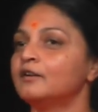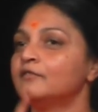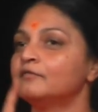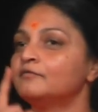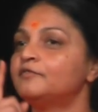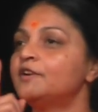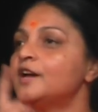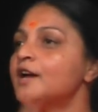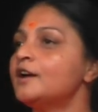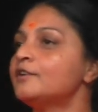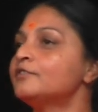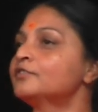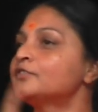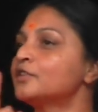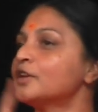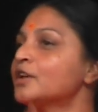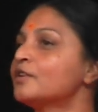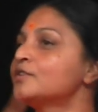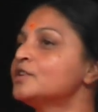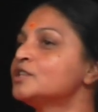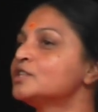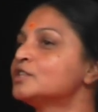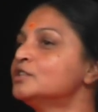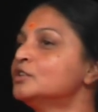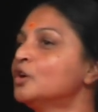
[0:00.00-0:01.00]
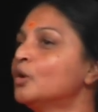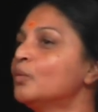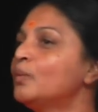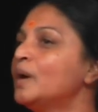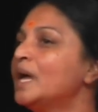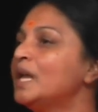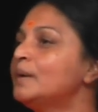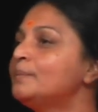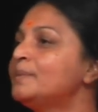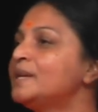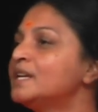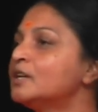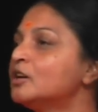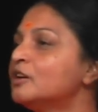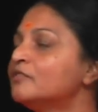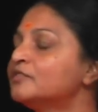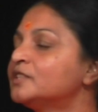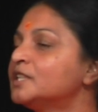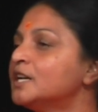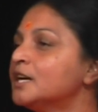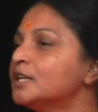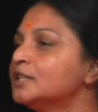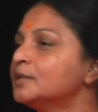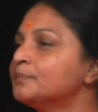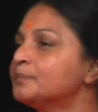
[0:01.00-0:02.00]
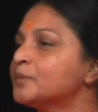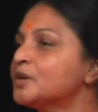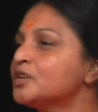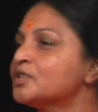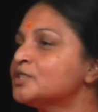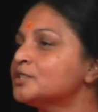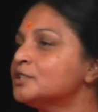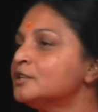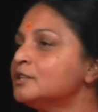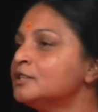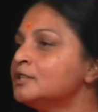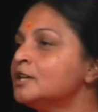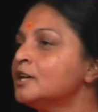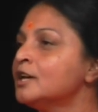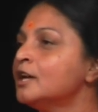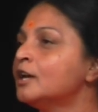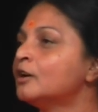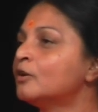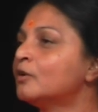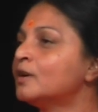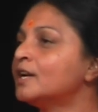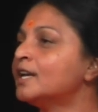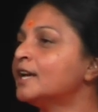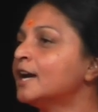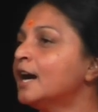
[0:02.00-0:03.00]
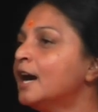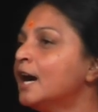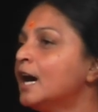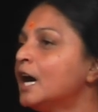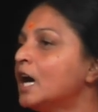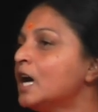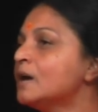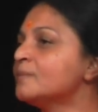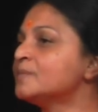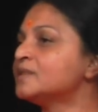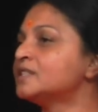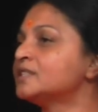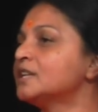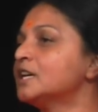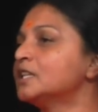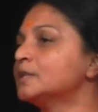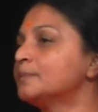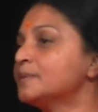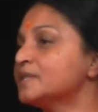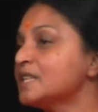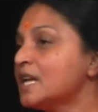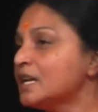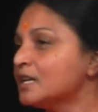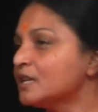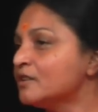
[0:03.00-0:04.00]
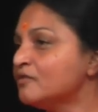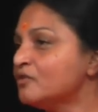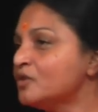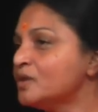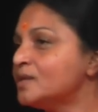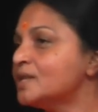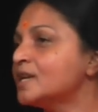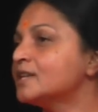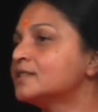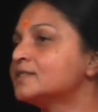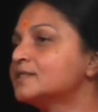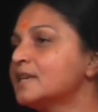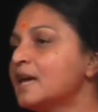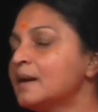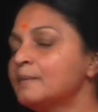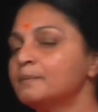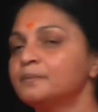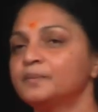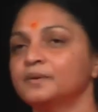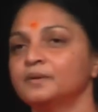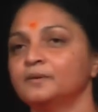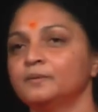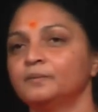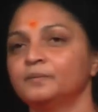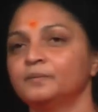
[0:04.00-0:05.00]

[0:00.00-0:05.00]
where there is no well being of the other person, it only harms the other person. I'll give you an example.